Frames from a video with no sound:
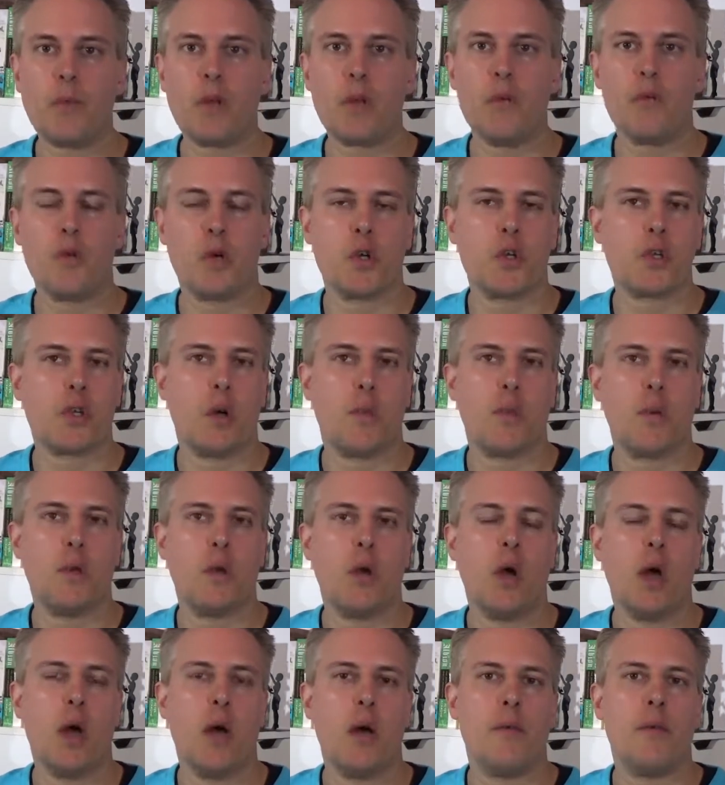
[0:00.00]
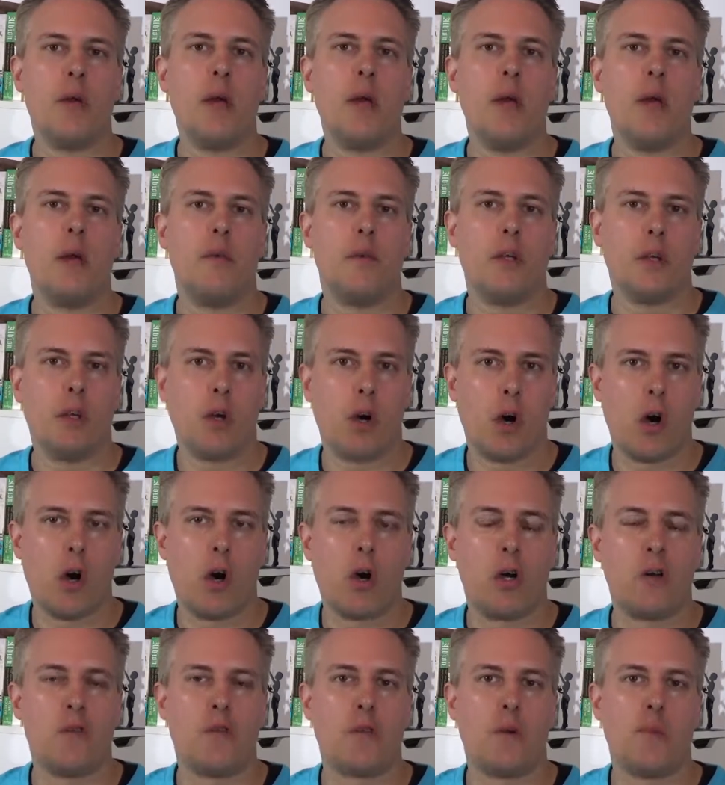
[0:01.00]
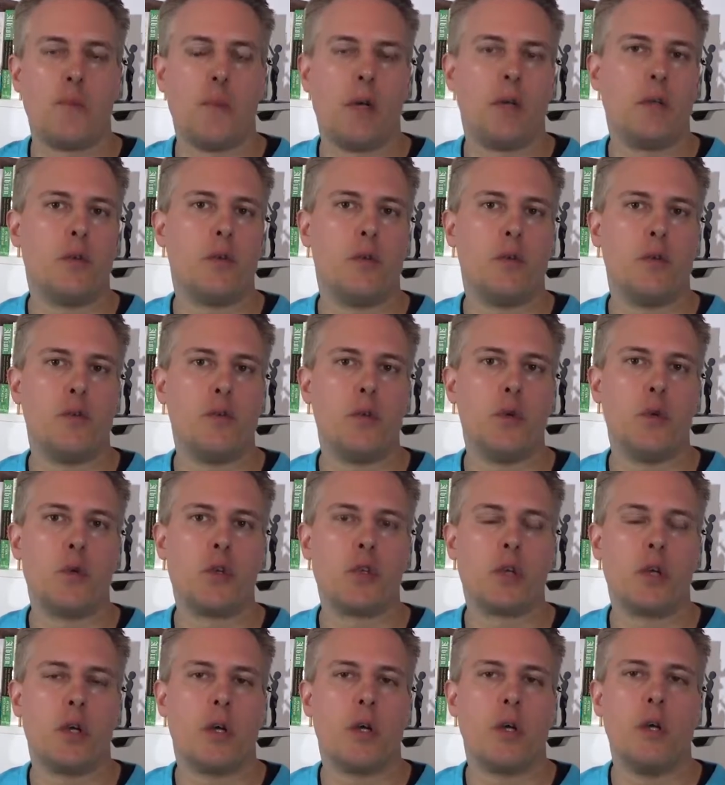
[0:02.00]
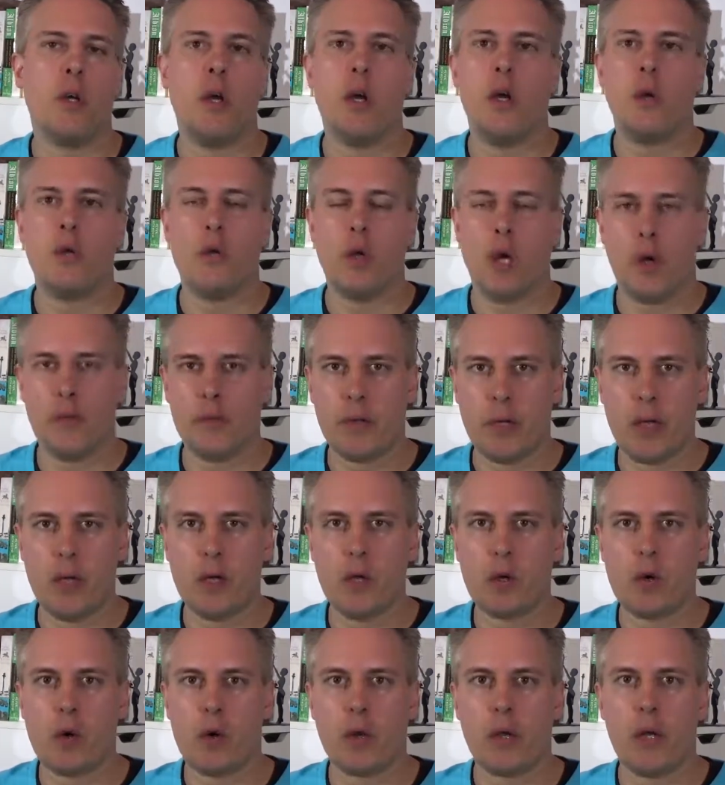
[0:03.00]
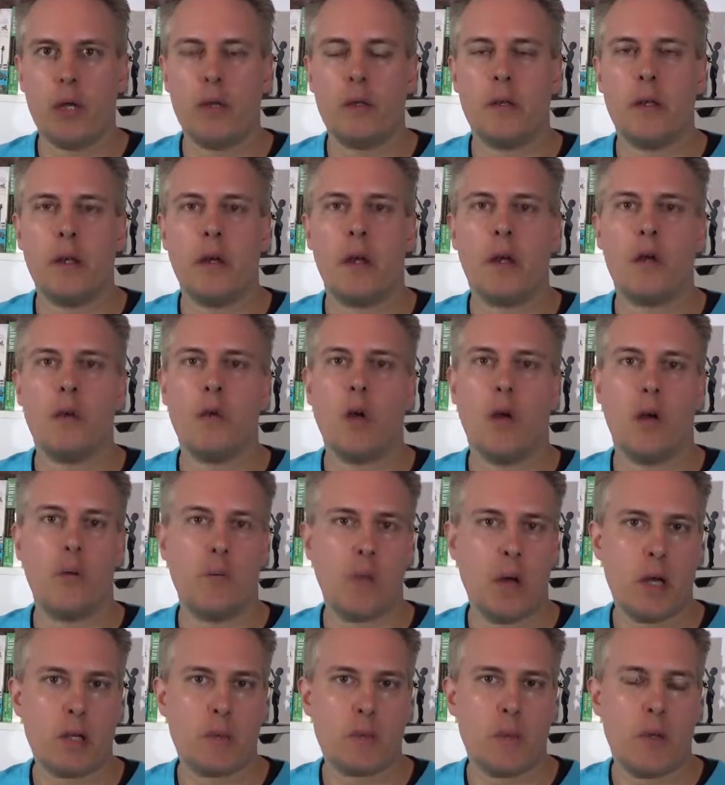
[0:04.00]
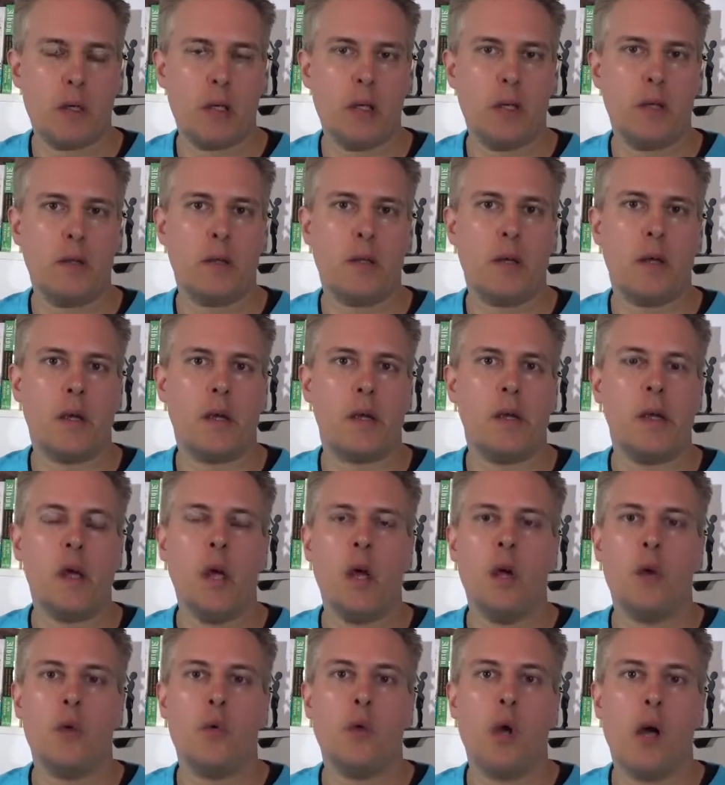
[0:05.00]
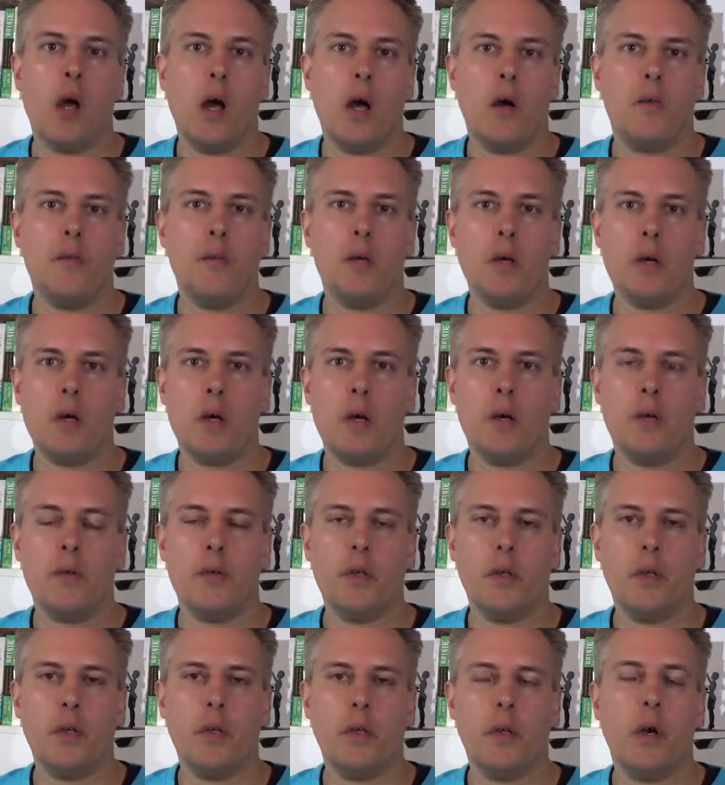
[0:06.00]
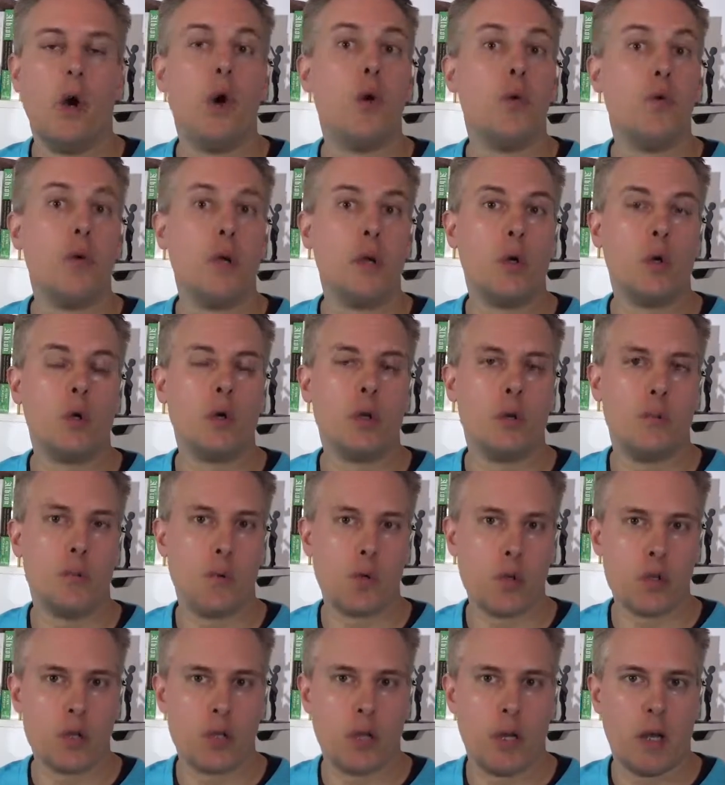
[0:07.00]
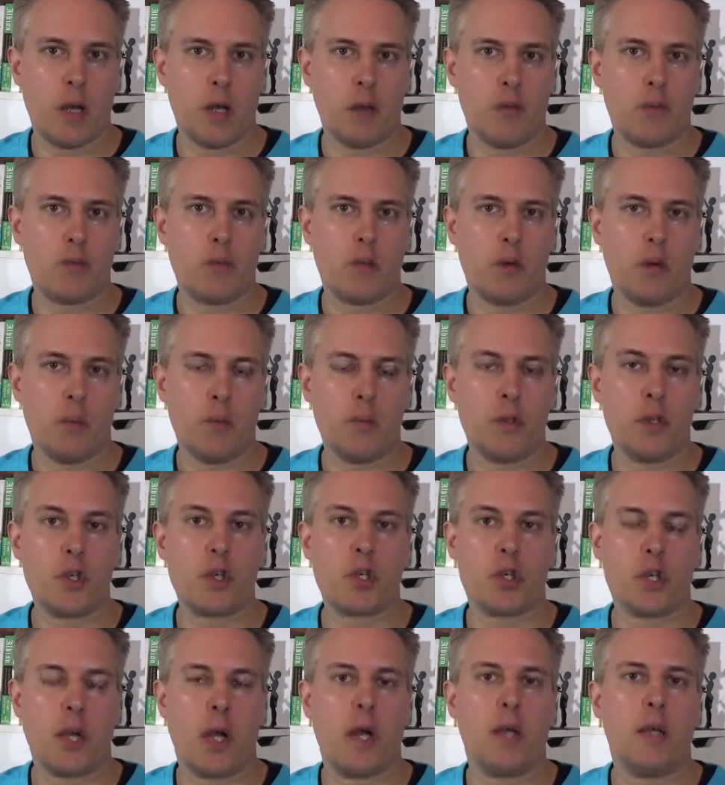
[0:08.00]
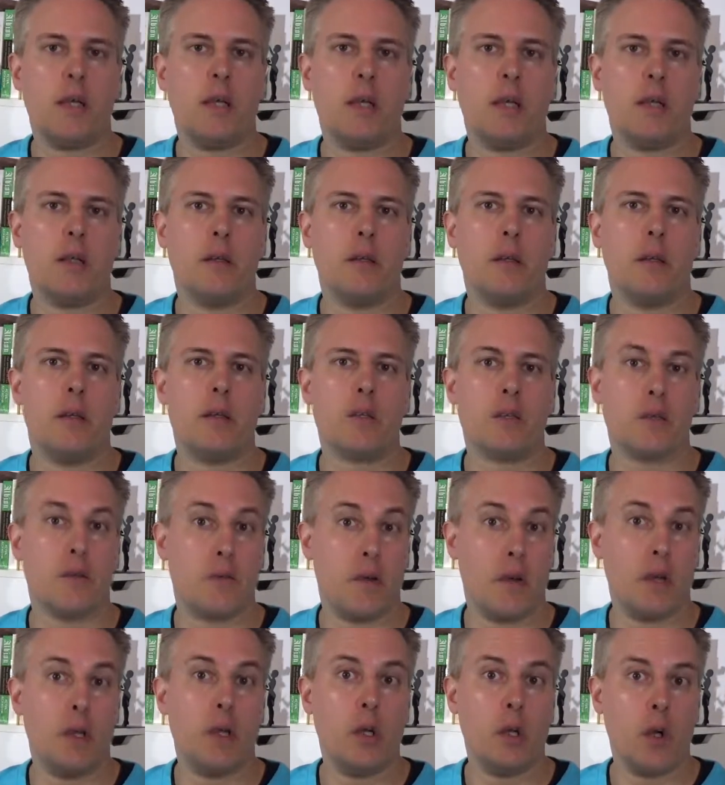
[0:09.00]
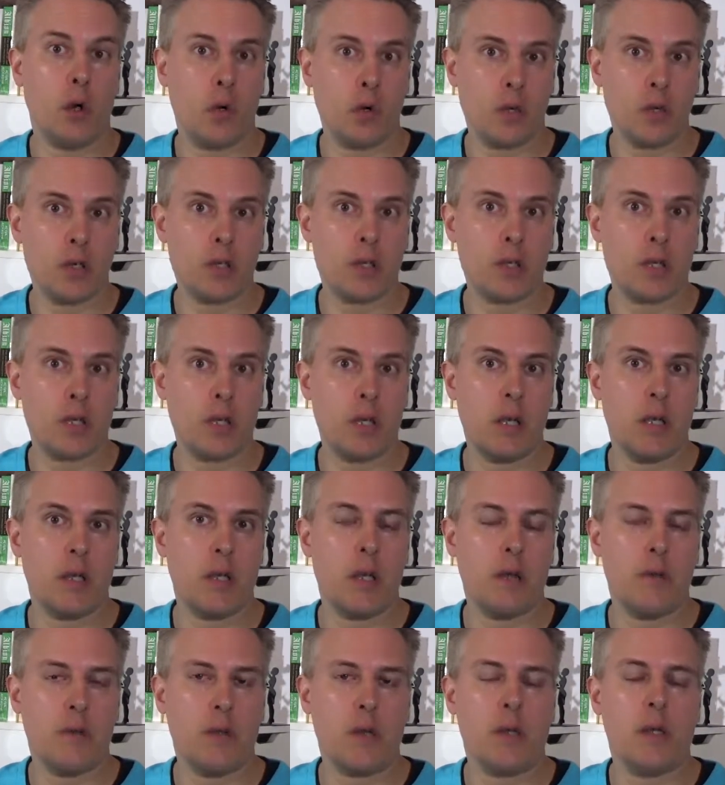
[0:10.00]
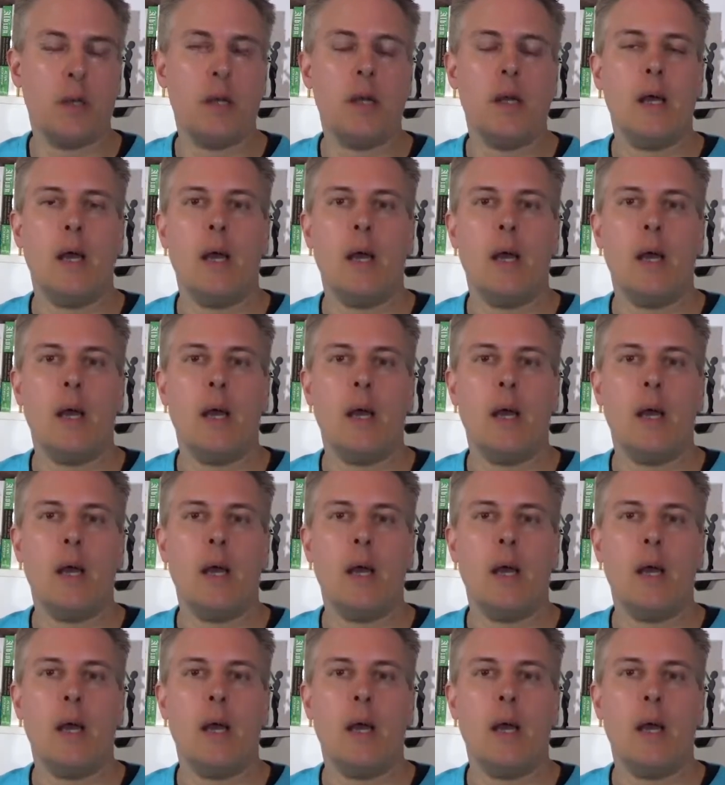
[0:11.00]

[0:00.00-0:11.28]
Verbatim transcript: For example, you have the car from Back to the Future, you have King Kong in there, you have Batman in there, you have the, the Overlook Motel from The Shining in there, it's a fairly long scene even,